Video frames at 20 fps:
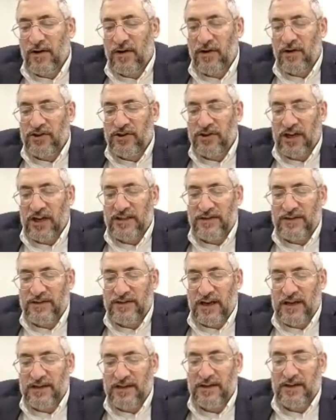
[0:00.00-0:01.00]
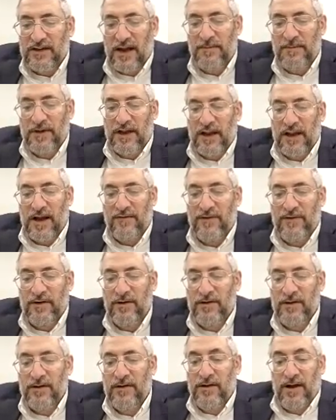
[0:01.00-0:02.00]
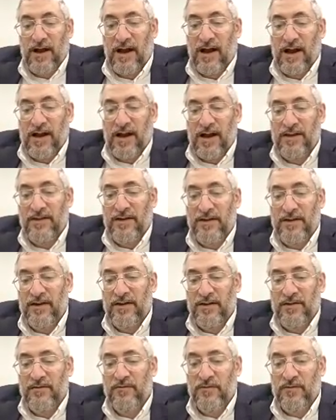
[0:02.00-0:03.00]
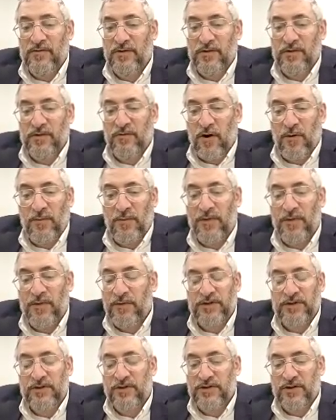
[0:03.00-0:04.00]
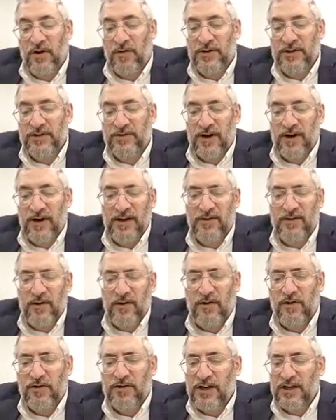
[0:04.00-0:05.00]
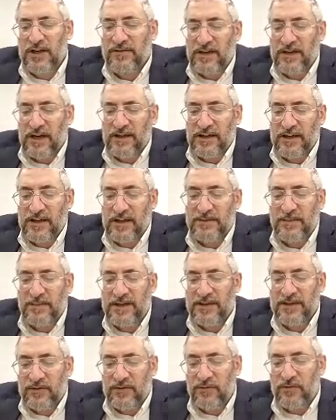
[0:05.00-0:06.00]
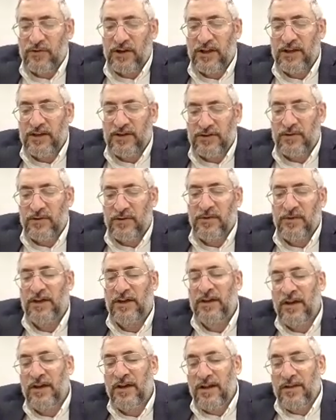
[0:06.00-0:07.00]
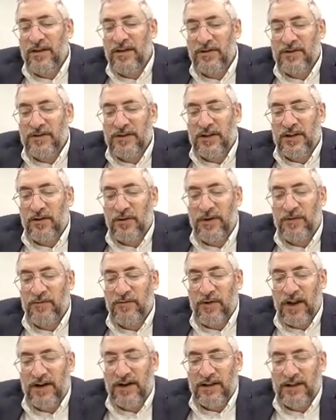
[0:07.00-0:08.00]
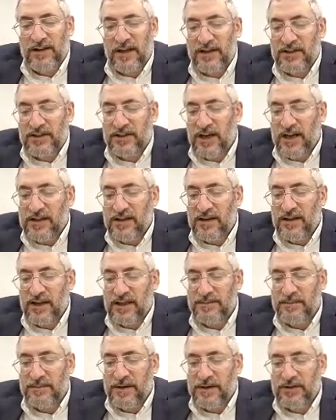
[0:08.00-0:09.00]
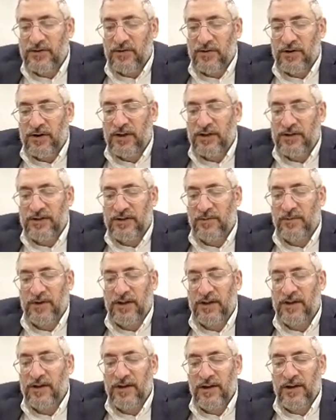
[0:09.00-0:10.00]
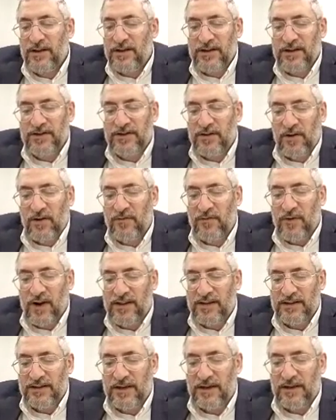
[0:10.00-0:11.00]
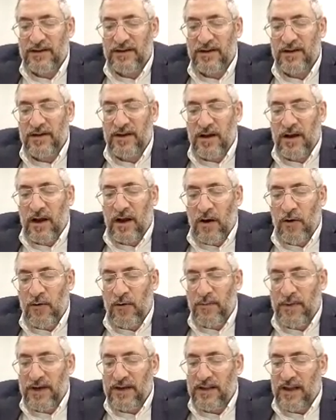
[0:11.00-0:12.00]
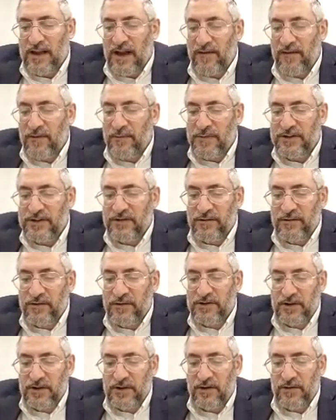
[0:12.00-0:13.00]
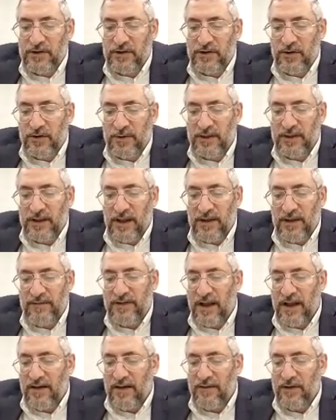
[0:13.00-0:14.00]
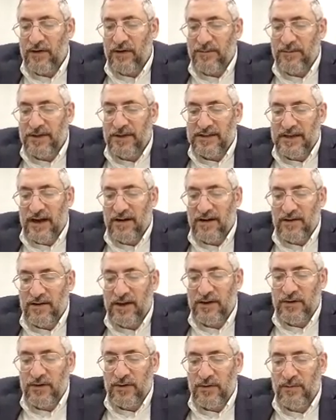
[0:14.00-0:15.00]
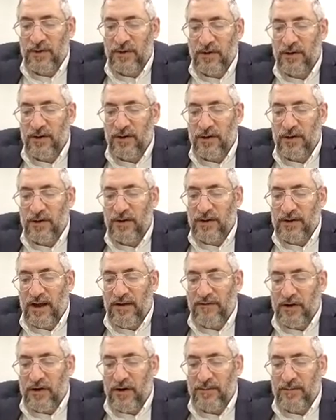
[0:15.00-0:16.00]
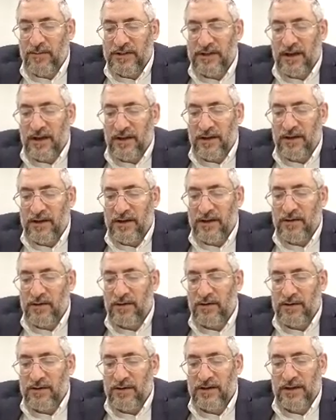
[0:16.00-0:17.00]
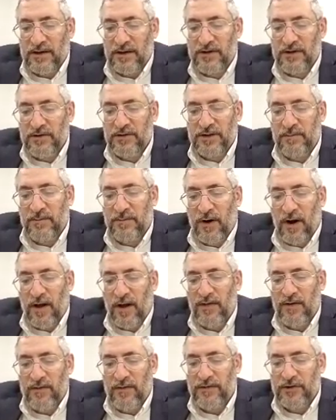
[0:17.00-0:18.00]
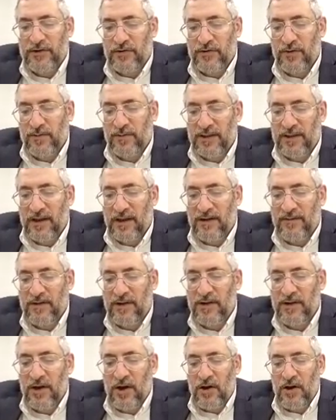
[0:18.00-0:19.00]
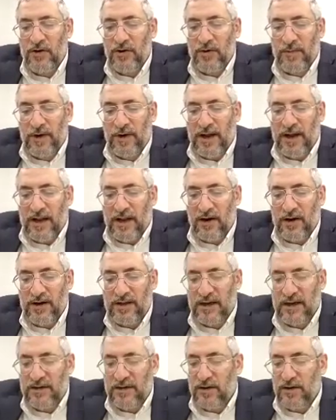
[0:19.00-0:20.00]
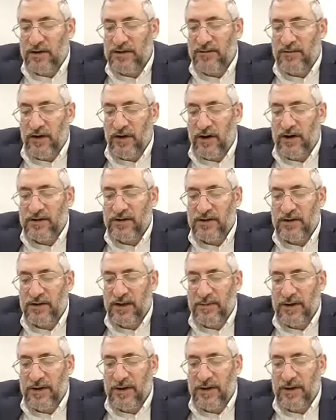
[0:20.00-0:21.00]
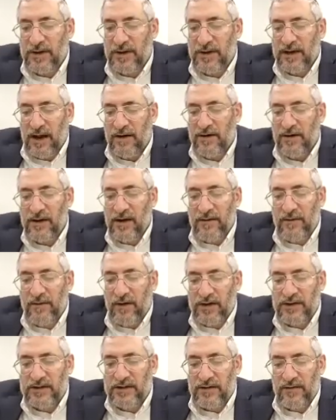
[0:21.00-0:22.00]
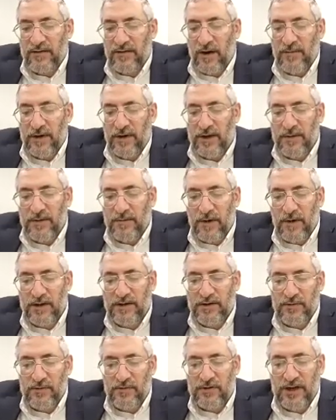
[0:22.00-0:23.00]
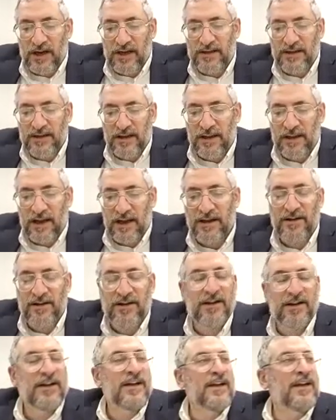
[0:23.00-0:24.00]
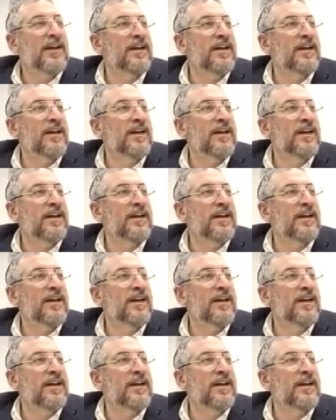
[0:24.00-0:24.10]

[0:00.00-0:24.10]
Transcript: Kol shaitz v'saitz nami chavra. The comb of the rooster is always right. No, kol shaitz v'saitz is suruki sumki. There's always a little bit red in it. He shaitz less suruki sumki. There's no redness in it. How mean to have a b'shivusa the Rabbi Yeshua ben Levi to have a komitzar leyuma, have a komitzar that used to bother Rabbi Yeshua ben Levi. Yuma chad nakatan negos of also lebekare ba'osav amar kimata hu shaitz el tayeh.